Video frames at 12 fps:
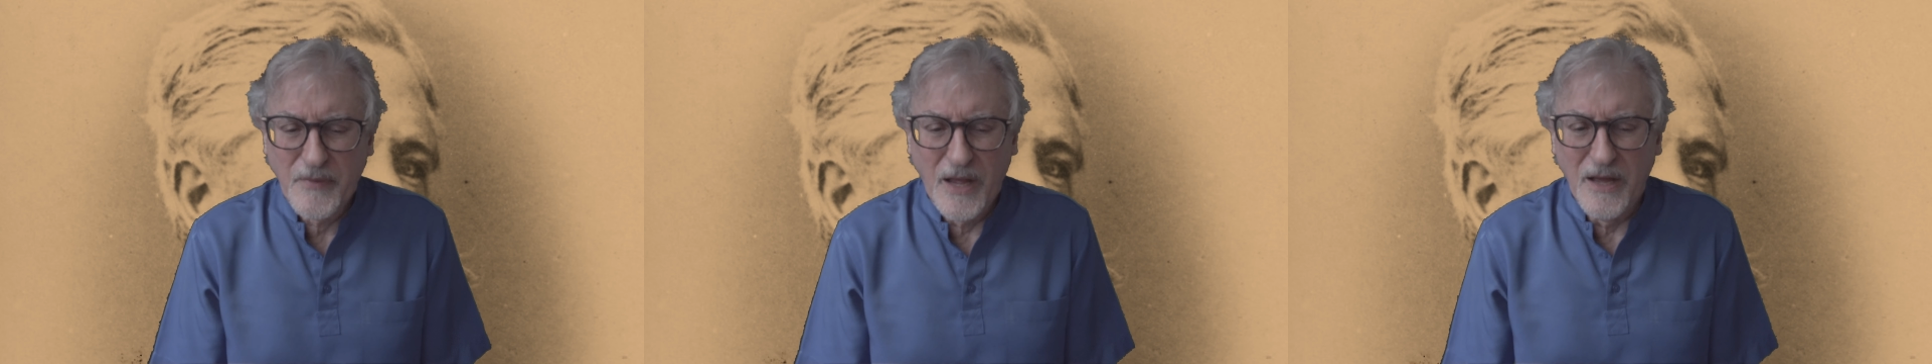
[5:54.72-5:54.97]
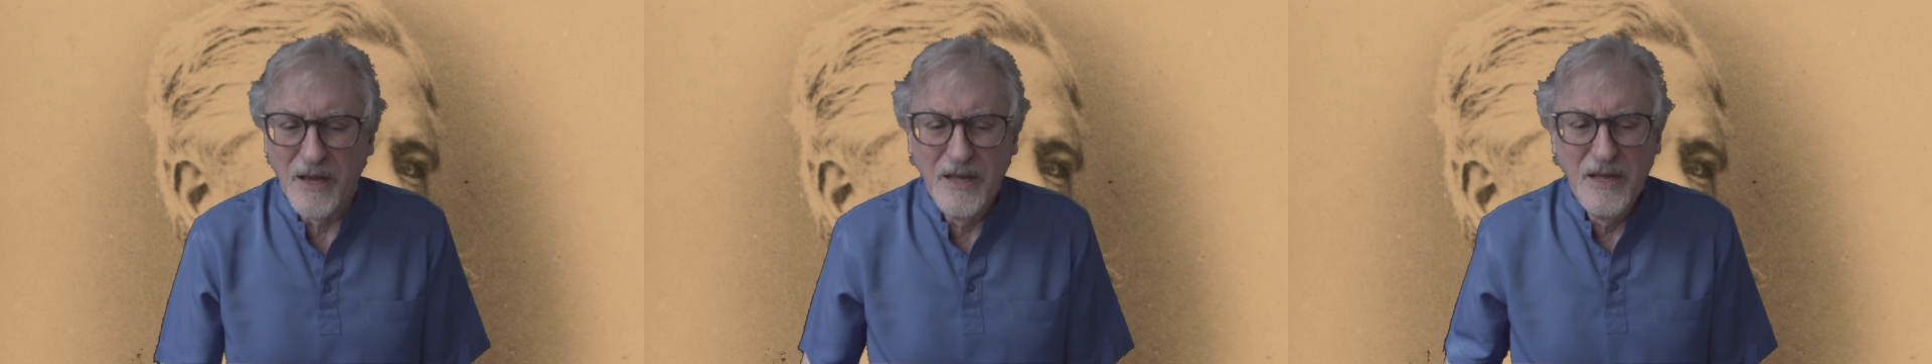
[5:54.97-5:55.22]

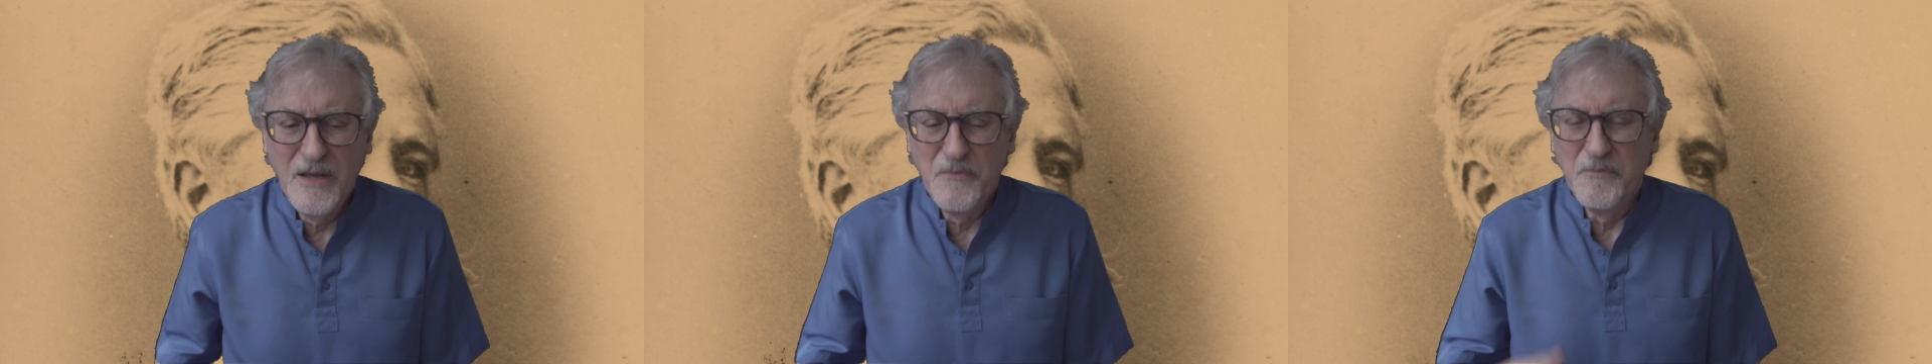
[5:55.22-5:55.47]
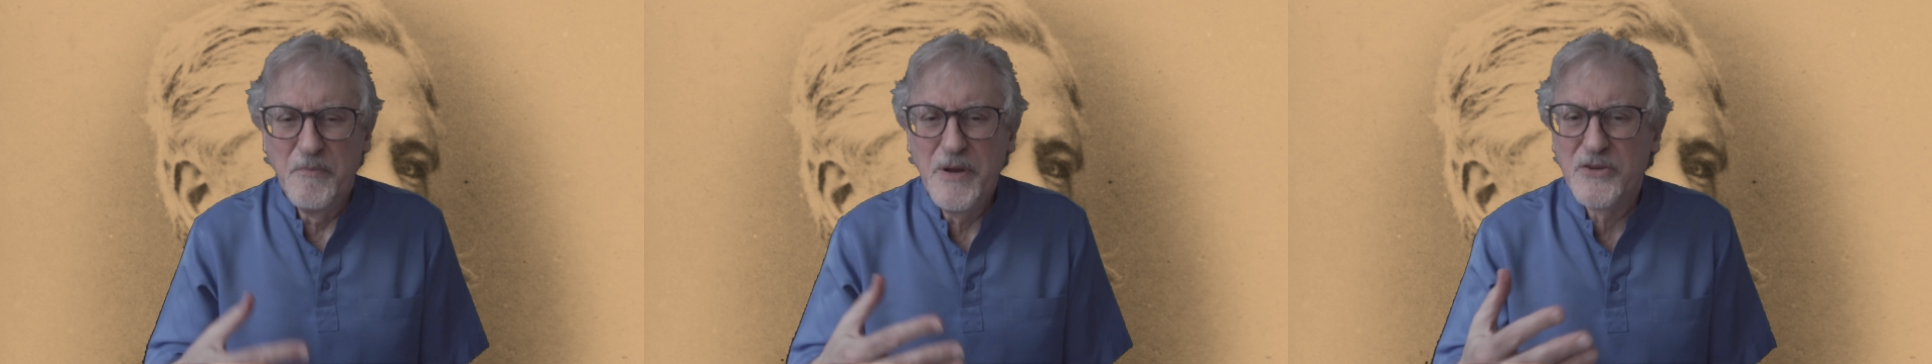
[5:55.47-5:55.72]
uh,
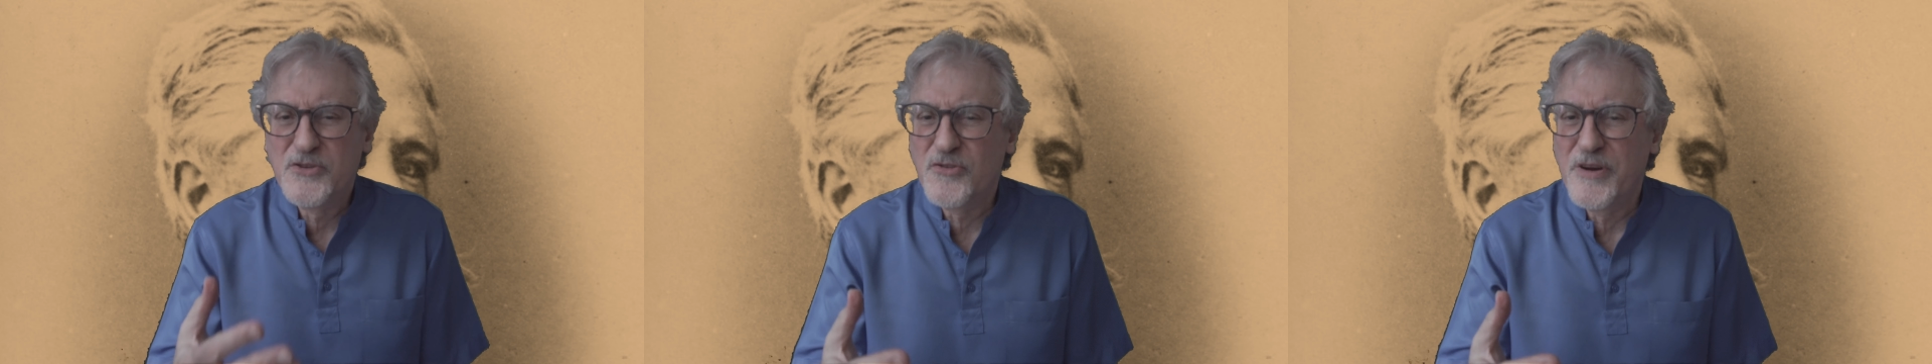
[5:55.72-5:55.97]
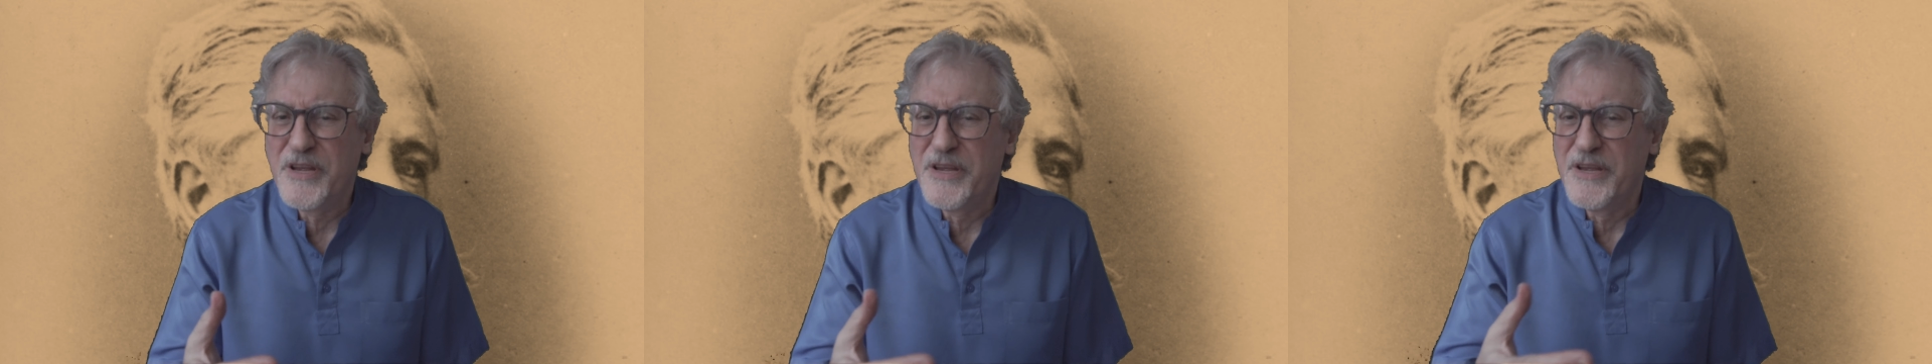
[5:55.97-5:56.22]

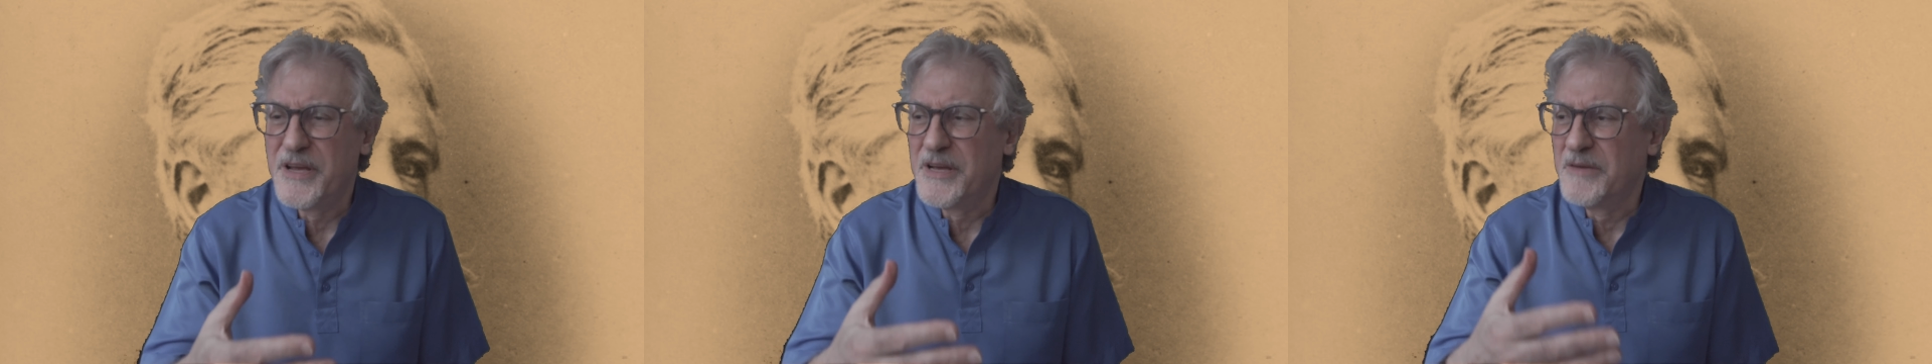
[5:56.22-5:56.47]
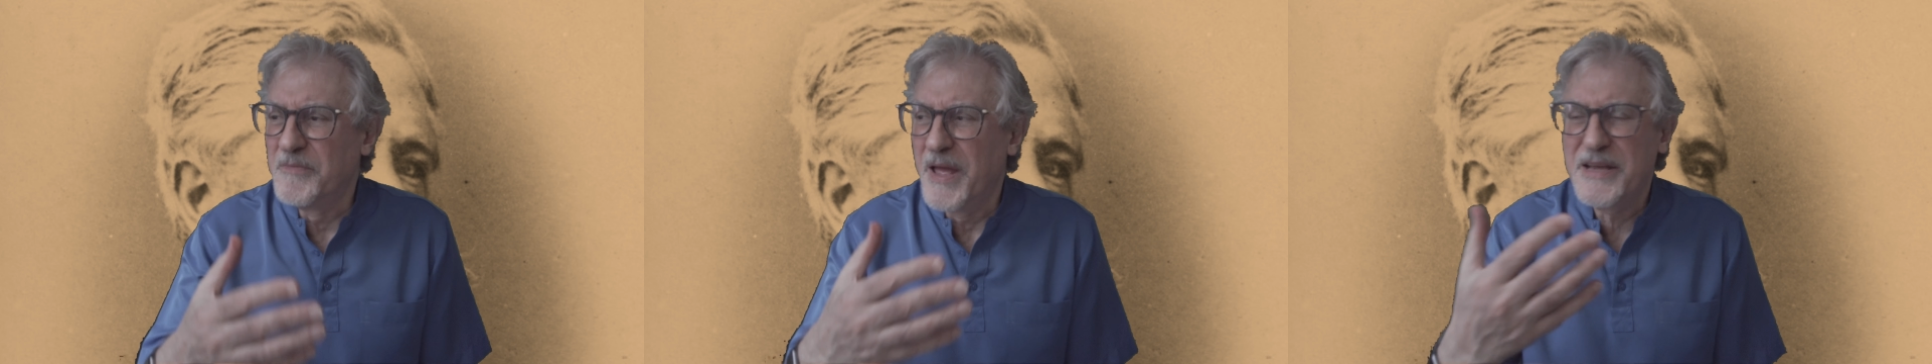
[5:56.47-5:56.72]
military
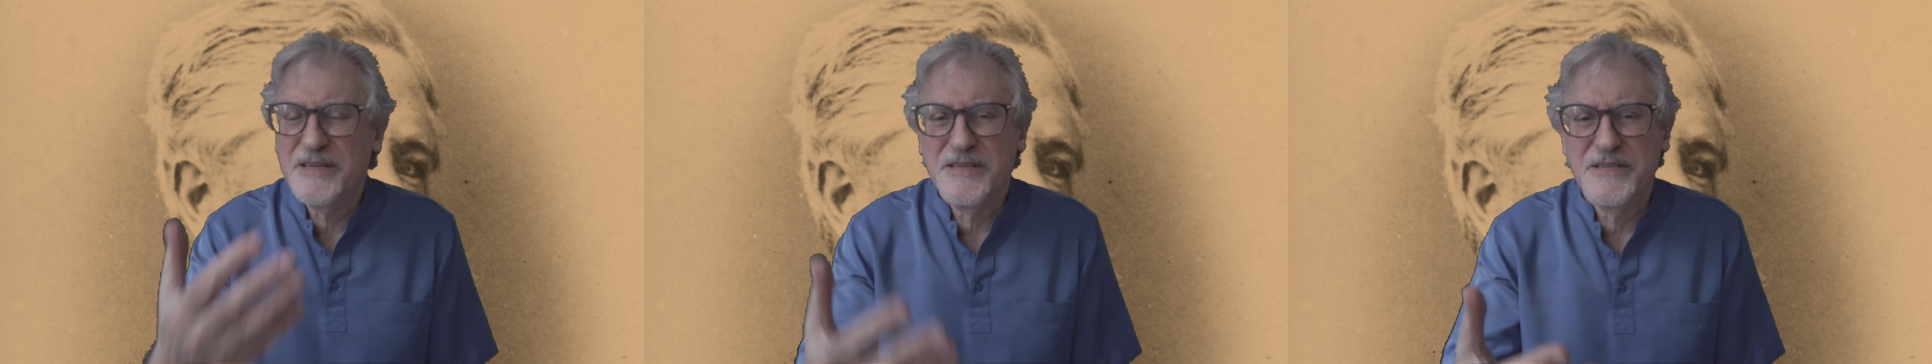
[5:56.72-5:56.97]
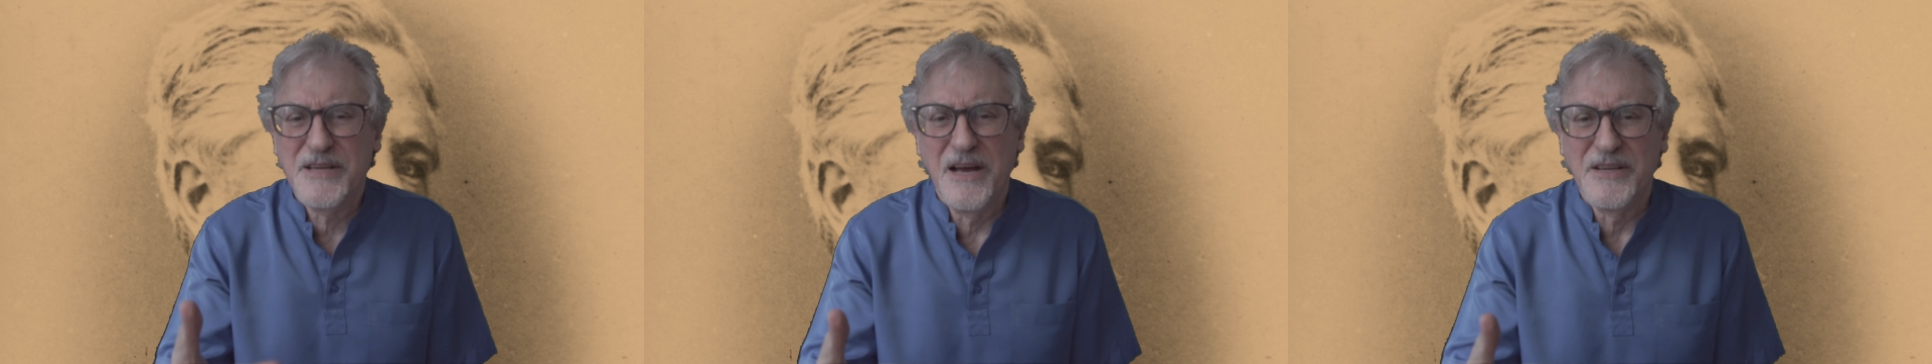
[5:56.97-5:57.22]
um,
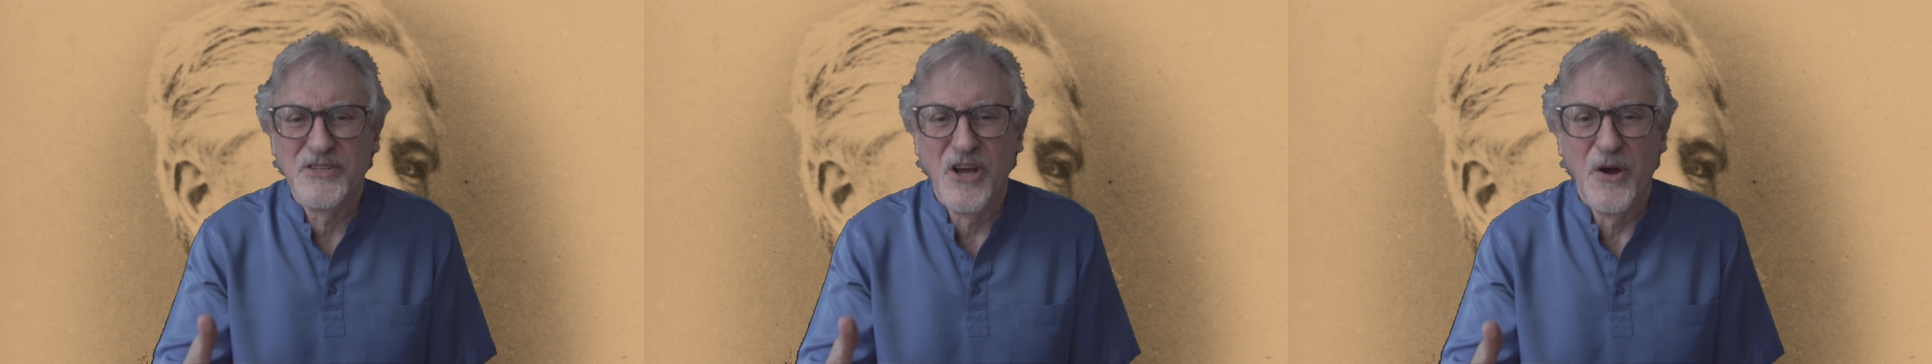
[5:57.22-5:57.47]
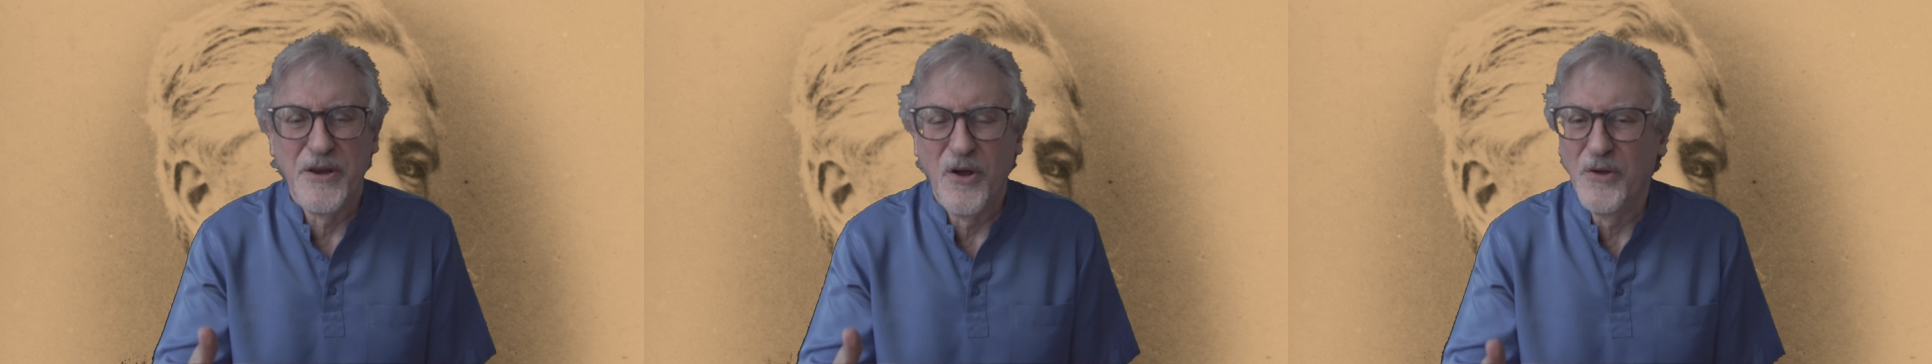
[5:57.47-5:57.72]
exercise
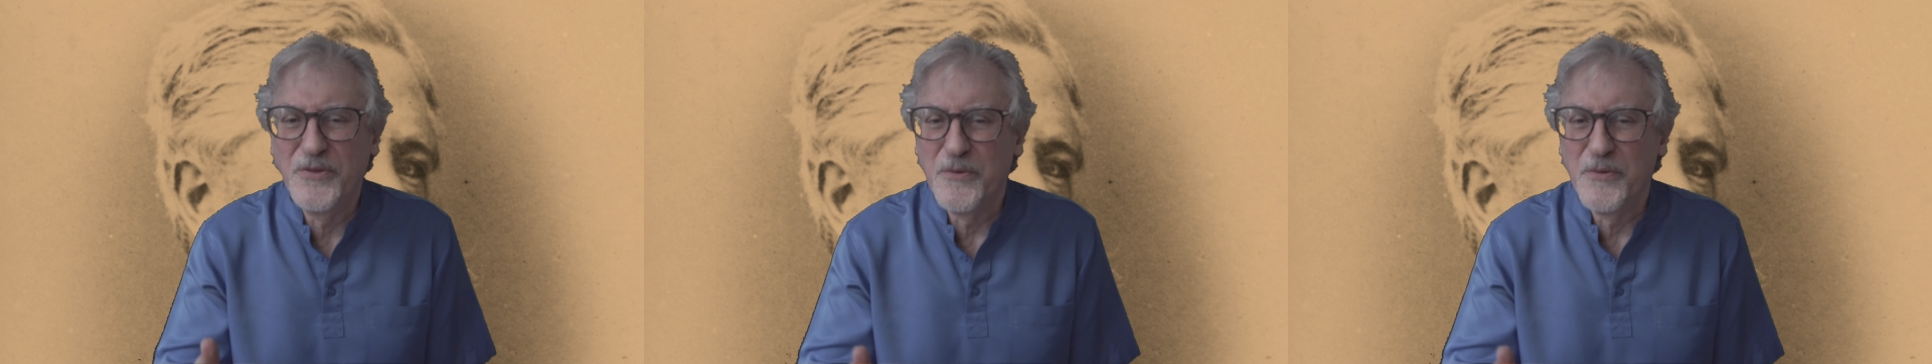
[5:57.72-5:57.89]
going on.